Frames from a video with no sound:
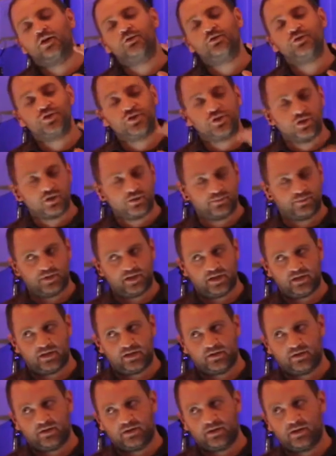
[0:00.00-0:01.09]
You should be,
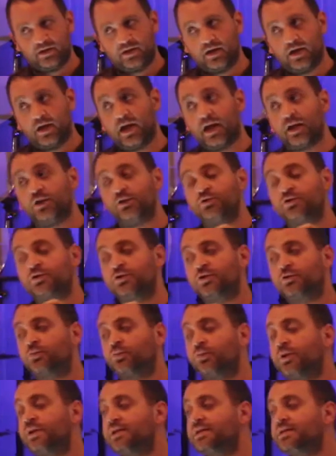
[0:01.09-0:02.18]
and you should
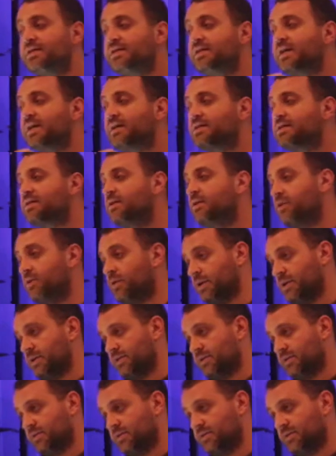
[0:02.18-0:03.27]
read C.S.
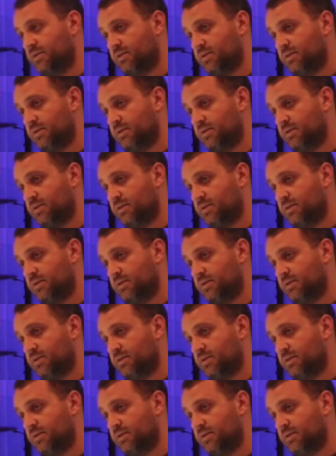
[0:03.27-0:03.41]
Lewis.